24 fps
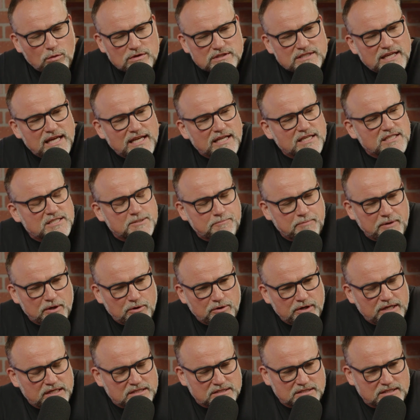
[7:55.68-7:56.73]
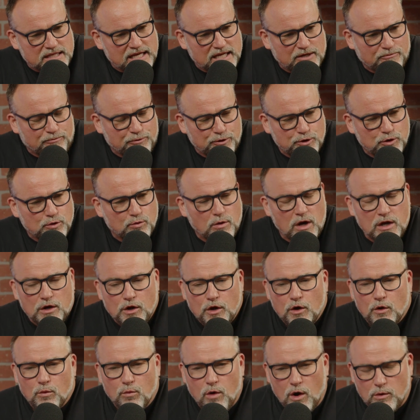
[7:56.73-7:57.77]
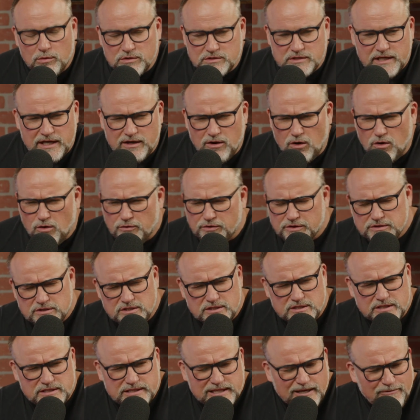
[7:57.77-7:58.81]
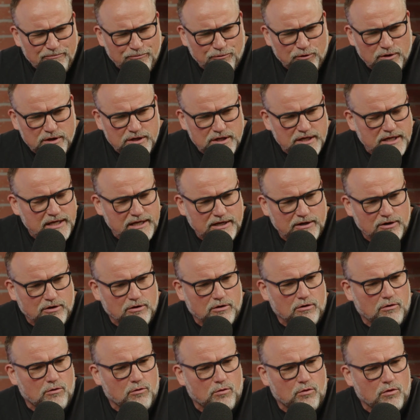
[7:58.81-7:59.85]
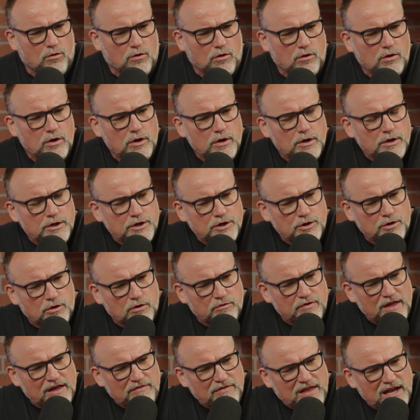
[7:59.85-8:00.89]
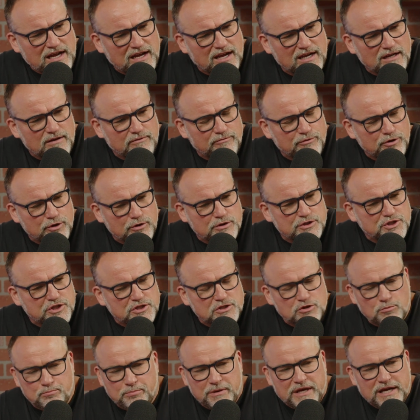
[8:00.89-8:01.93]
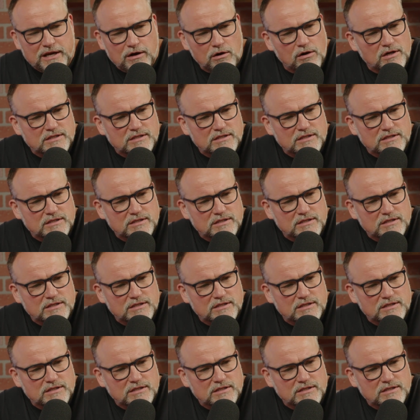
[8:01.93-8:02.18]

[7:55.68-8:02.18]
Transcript: was that experience like for you? What was like? Oh, this is different here, or that kind of, you're just being